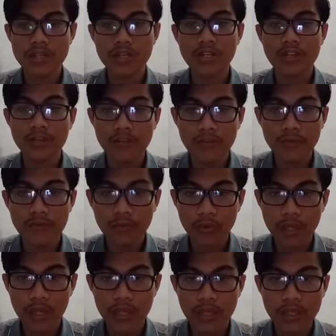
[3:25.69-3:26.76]
Janet
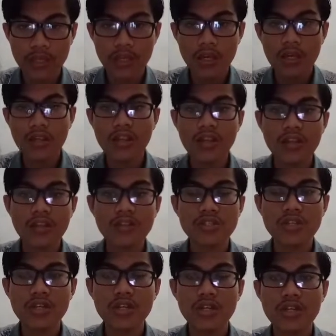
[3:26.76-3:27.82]
Humphrey, that
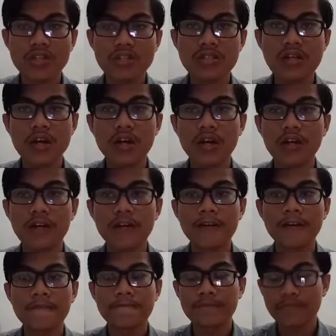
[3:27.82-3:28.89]
she is
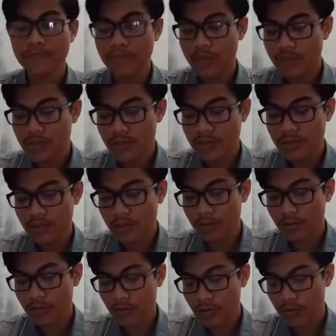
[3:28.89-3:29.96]
Mrs.
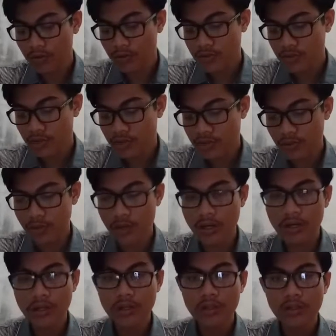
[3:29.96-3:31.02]
Double's
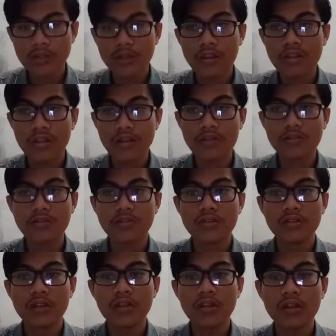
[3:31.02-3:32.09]
sister, that
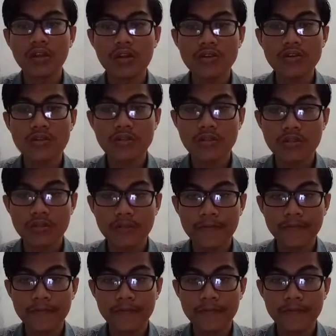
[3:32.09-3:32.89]
she lost